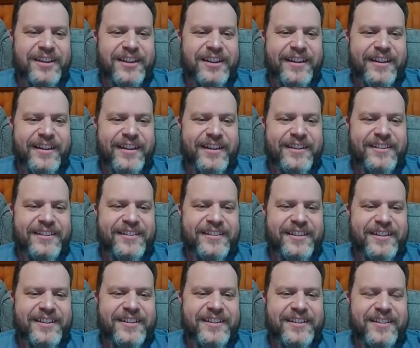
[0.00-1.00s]
and
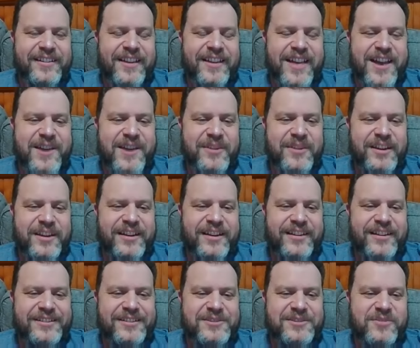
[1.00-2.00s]

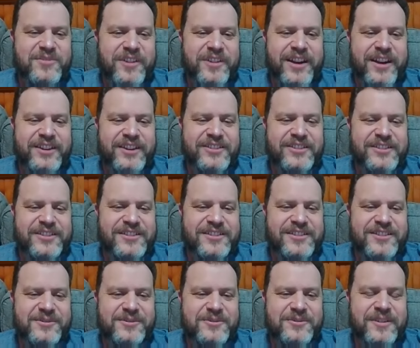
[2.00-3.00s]
having some reactions
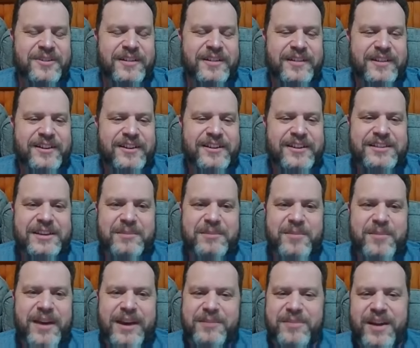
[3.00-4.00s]
to, say,
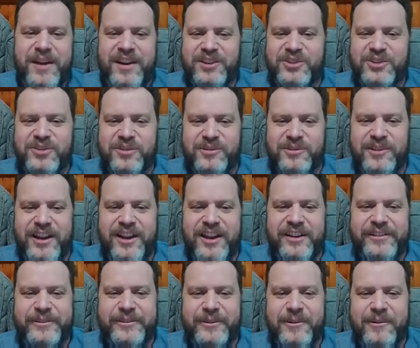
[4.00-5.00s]
Bad Batch or
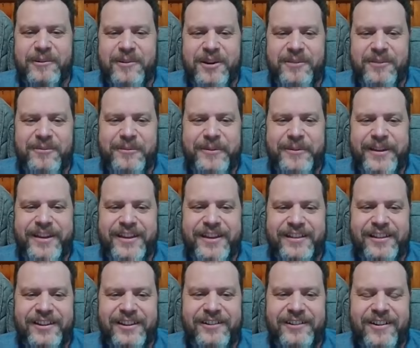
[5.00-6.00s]
Andor or whatever we
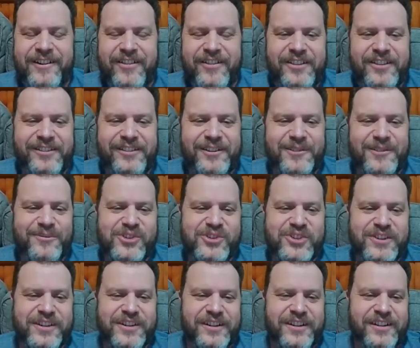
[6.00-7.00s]
get later on this year for
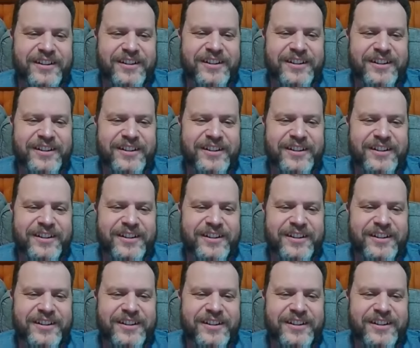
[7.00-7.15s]
sure.